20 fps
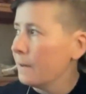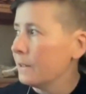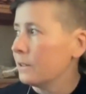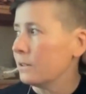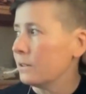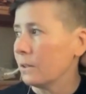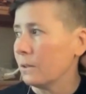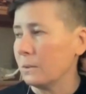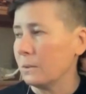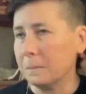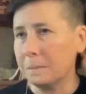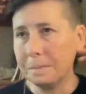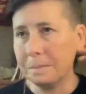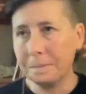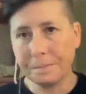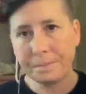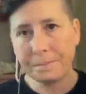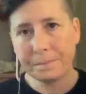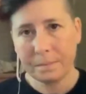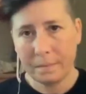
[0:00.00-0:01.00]
So
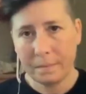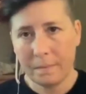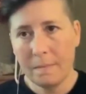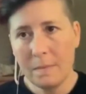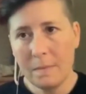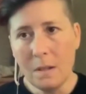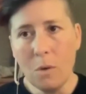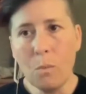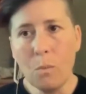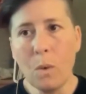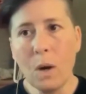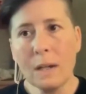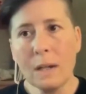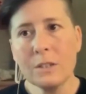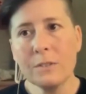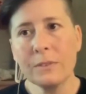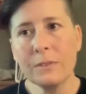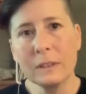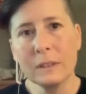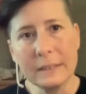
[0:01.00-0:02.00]

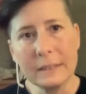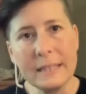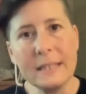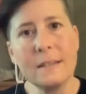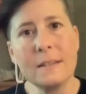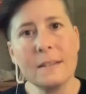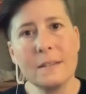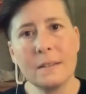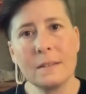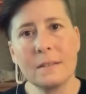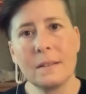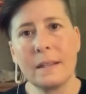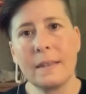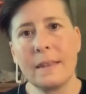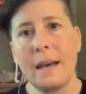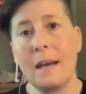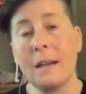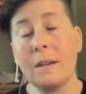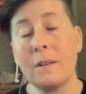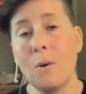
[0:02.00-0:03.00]
watch for leakages
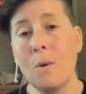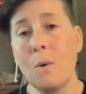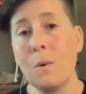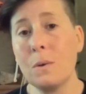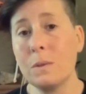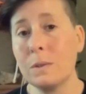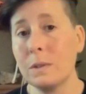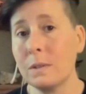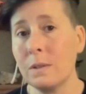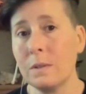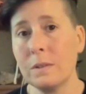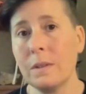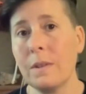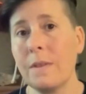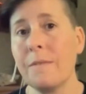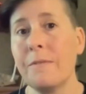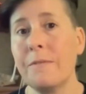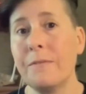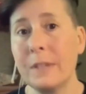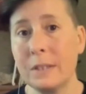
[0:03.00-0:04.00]
like that and holes, and also
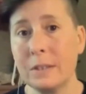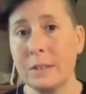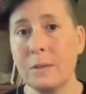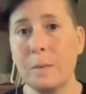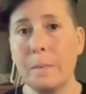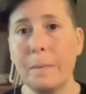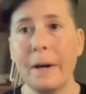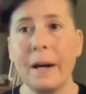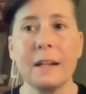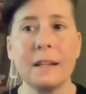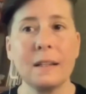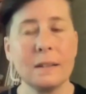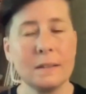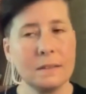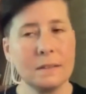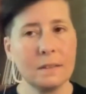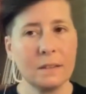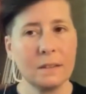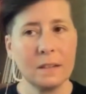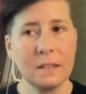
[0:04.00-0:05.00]
the physical body,
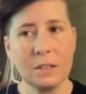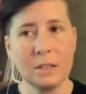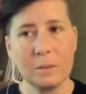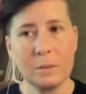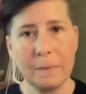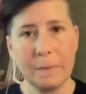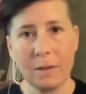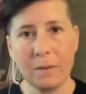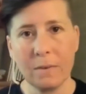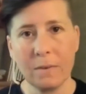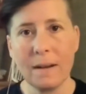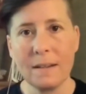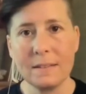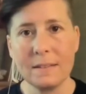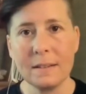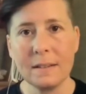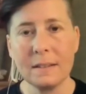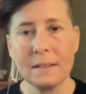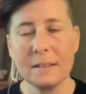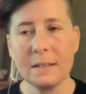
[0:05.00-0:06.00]
because there can just be a
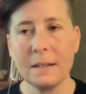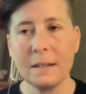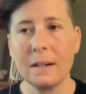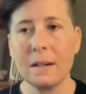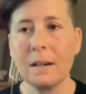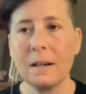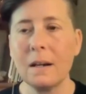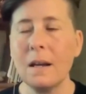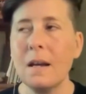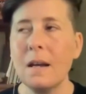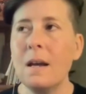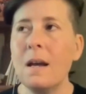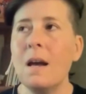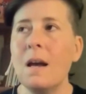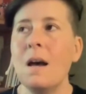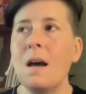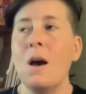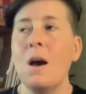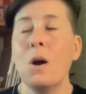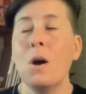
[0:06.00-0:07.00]
resonance there.
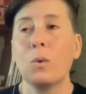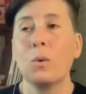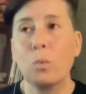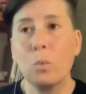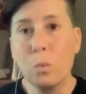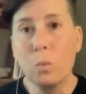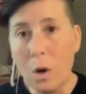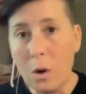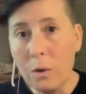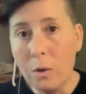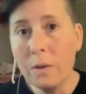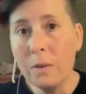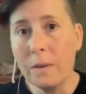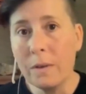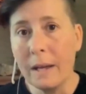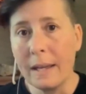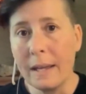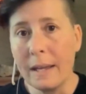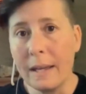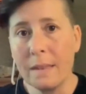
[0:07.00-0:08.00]

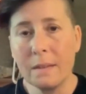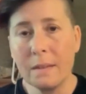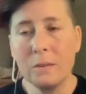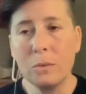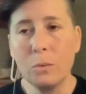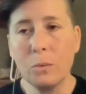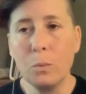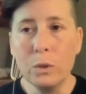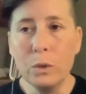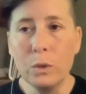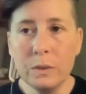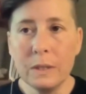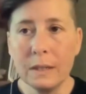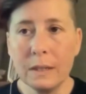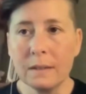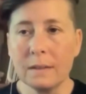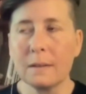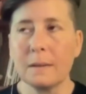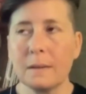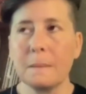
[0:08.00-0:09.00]
Rhodonite, this wound
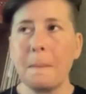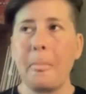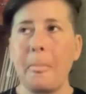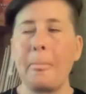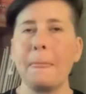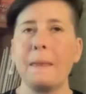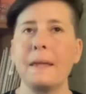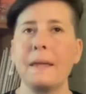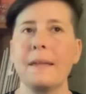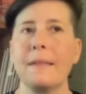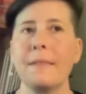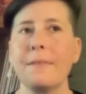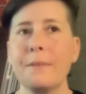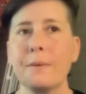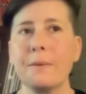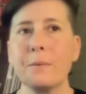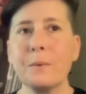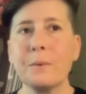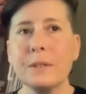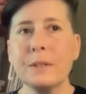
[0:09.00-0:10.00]
healer,
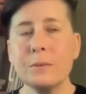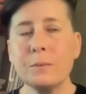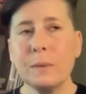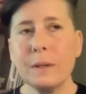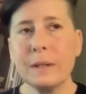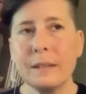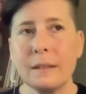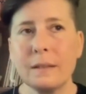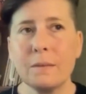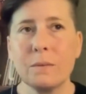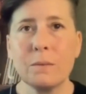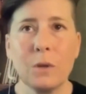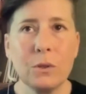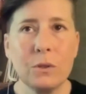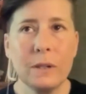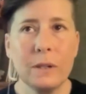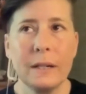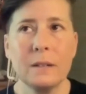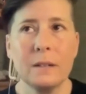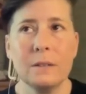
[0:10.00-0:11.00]
the reason why
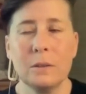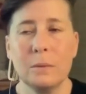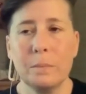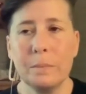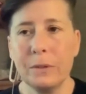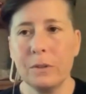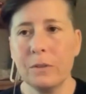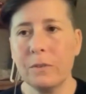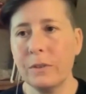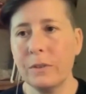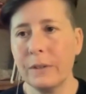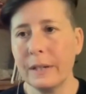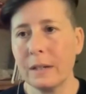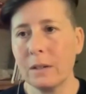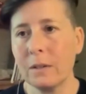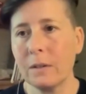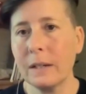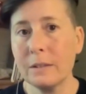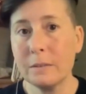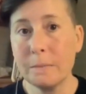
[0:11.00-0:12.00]
rhodonite is so beautiful
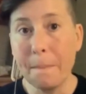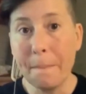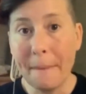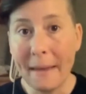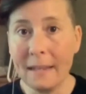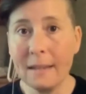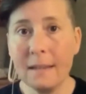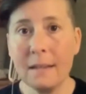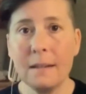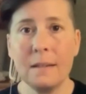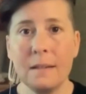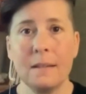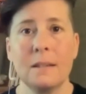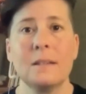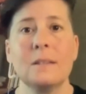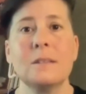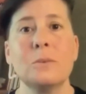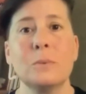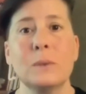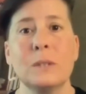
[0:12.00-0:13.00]
here, it has
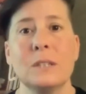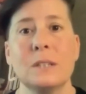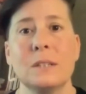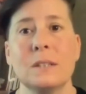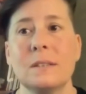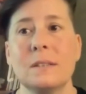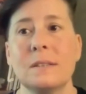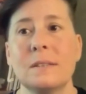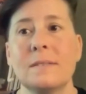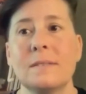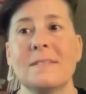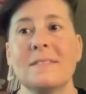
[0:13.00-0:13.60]
manganese, which is